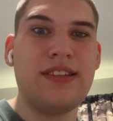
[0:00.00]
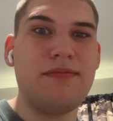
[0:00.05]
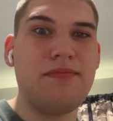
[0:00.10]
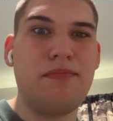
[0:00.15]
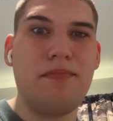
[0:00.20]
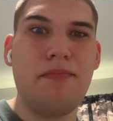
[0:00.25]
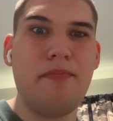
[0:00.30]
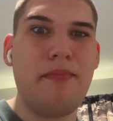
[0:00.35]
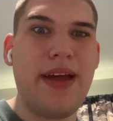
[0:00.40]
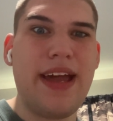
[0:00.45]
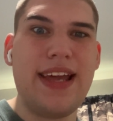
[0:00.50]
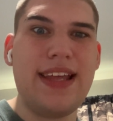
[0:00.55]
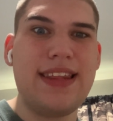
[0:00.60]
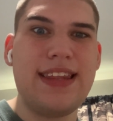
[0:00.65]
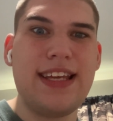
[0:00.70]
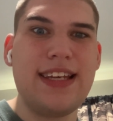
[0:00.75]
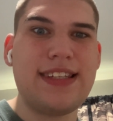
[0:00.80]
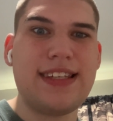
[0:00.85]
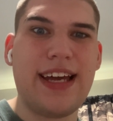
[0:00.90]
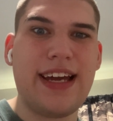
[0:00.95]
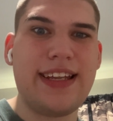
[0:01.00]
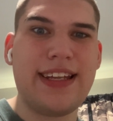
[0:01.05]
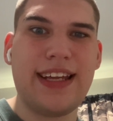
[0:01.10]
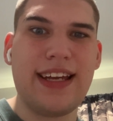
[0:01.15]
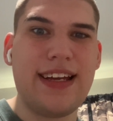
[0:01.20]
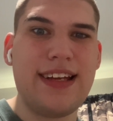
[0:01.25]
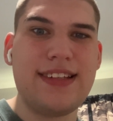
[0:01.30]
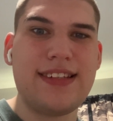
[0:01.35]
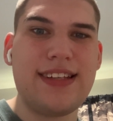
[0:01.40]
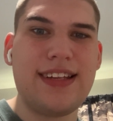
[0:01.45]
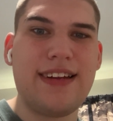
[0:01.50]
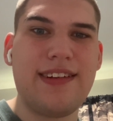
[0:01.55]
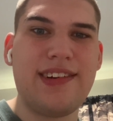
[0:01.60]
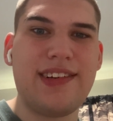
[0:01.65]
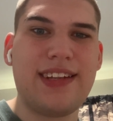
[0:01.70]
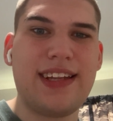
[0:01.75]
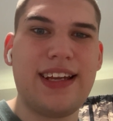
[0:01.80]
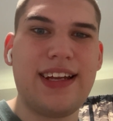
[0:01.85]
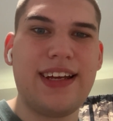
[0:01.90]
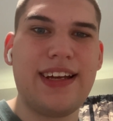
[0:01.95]
made these ideas and
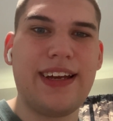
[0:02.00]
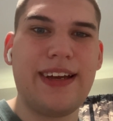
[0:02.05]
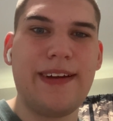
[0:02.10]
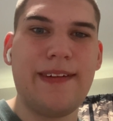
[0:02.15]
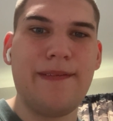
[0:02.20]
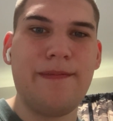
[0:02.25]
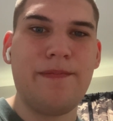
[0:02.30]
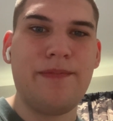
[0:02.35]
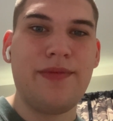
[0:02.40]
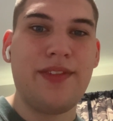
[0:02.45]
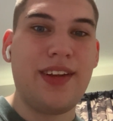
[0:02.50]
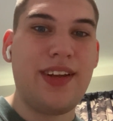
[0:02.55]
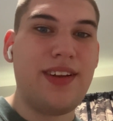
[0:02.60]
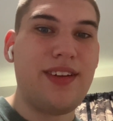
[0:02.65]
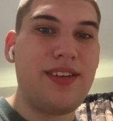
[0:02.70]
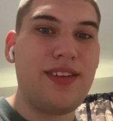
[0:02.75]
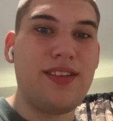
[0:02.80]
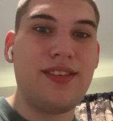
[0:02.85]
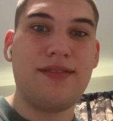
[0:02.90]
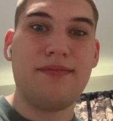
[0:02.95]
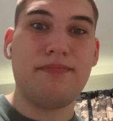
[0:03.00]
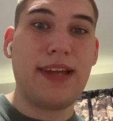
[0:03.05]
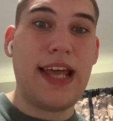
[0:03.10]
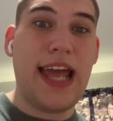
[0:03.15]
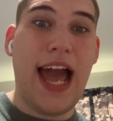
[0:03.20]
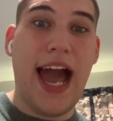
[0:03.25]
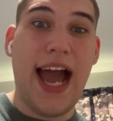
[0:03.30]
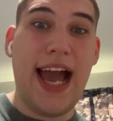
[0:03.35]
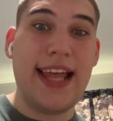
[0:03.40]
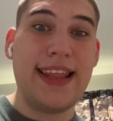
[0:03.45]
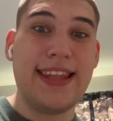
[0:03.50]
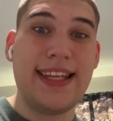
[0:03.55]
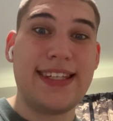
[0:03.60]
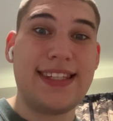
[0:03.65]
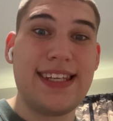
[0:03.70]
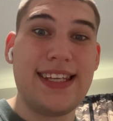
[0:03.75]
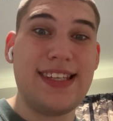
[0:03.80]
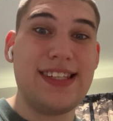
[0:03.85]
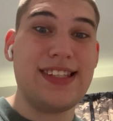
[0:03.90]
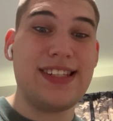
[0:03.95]
everything, behind the
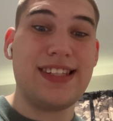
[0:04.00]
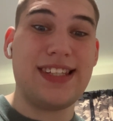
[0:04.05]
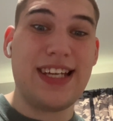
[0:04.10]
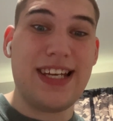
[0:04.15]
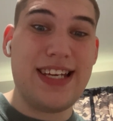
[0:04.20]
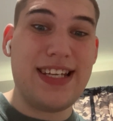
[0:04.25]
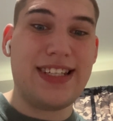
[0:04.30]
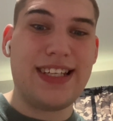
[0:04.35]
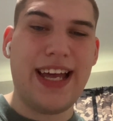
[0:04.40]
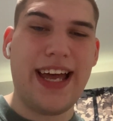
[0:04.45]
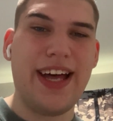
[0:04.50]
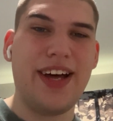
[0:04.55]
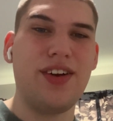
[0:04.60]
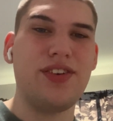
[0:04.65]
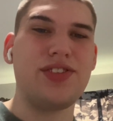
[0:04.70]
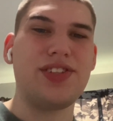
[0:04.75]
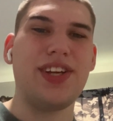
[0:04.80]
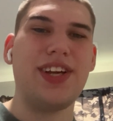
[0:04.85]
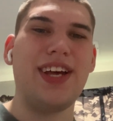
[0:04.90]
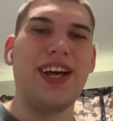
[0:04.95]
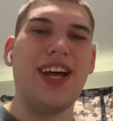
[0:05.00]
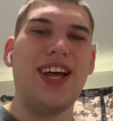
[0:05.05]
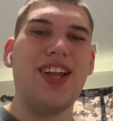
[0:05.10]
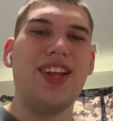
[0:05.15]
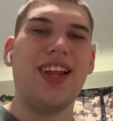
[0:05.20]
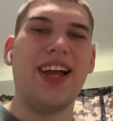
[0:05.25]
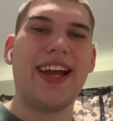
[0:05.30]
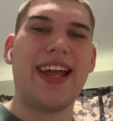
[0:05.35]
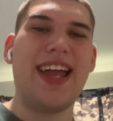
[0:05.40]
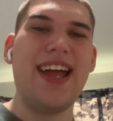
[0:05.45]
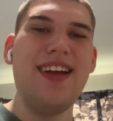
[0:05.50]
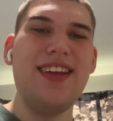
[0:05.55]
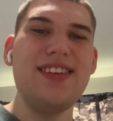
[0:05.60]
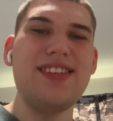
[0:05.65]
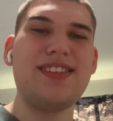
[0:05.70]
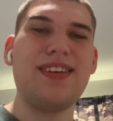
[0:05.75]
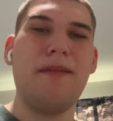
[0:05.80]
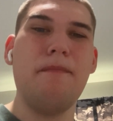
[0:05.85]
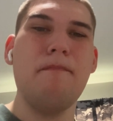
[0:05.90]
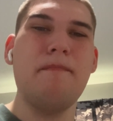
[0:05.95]
scene details. Like,
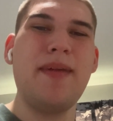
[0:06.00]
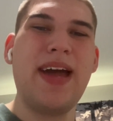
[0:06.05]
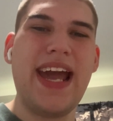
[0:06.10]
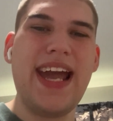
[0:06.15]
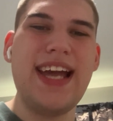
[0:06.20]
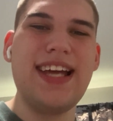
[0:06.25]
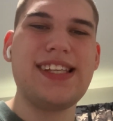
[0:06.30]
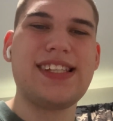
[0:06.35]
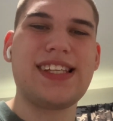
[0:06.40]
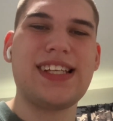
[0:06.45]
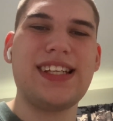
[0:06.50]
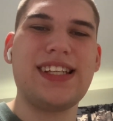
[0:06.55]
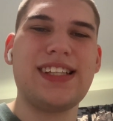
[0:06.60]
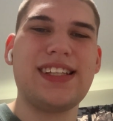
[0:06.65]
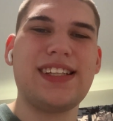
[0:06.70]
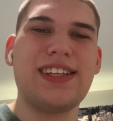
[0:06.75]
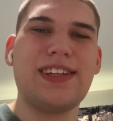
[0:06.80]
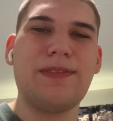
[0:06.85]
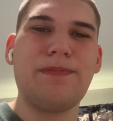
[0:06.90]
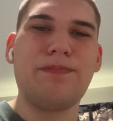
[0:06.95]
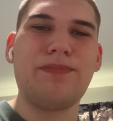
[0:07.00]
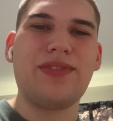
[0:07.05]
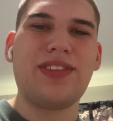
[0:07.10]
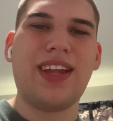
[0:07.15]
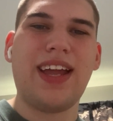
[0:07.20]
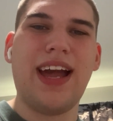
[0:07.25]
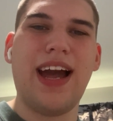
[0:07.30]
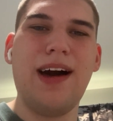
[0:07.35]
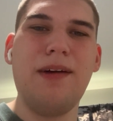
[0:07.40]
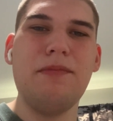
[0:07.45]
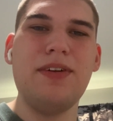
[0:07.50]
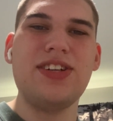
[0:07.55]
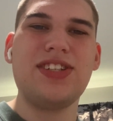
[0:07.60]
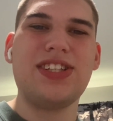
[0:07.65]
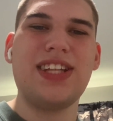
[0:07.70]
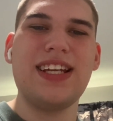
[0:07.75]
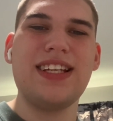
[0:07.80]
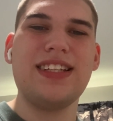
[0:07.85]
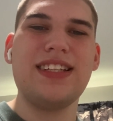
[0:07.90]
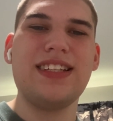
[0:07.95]
it's amazing how much
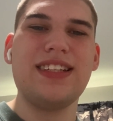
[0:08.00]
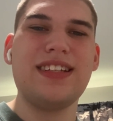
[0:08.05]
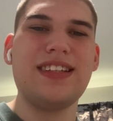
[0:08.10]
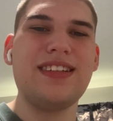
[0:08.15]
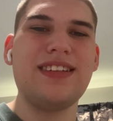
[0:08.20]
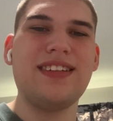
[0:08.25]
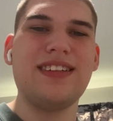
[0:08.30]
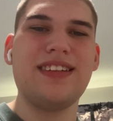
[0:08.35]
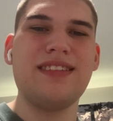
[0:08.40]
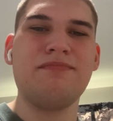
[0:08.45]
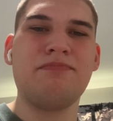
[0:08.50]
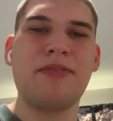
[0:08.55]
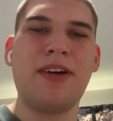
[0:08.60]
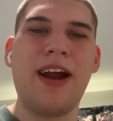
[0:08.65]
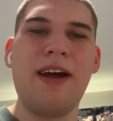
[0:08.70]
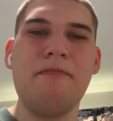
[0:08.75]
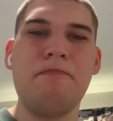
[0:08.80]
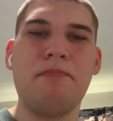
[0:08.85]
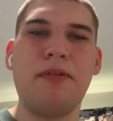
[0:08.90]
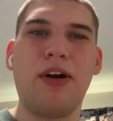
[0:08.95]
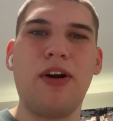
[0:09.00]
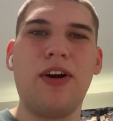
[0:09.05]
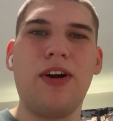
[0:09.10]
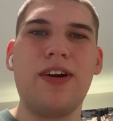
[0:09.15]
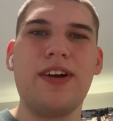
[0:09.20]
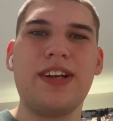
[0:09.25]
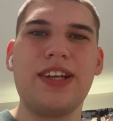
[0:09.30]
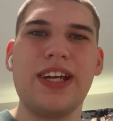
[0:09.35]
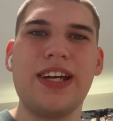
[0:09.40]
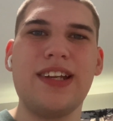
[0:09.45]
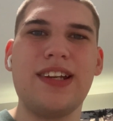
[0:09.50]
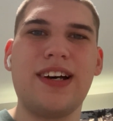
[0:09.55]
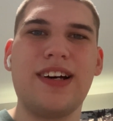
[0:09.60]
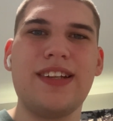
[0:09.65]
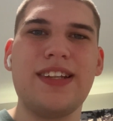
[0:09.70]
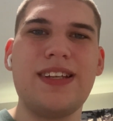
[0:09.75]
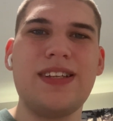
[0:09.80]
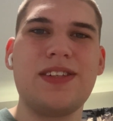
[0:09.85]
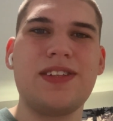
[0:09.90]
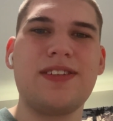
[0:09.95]
Brad Bird did
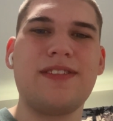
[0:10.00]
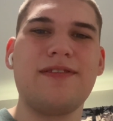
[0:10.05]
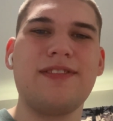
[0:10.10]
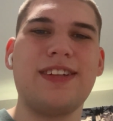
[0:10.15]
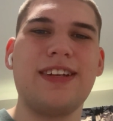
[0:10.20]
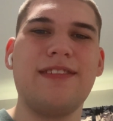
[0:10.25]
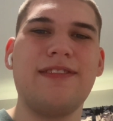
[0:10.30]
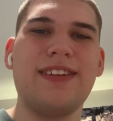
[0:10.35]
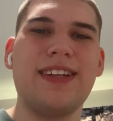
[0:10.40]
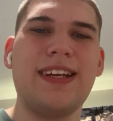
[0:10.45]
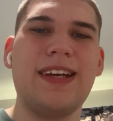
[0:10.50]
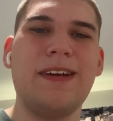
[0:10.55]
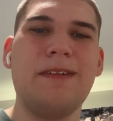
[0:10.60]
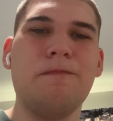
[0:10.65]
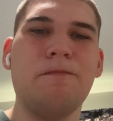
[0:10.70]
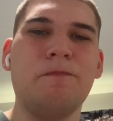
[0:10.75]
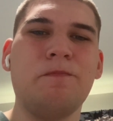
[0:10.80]
on this DVD.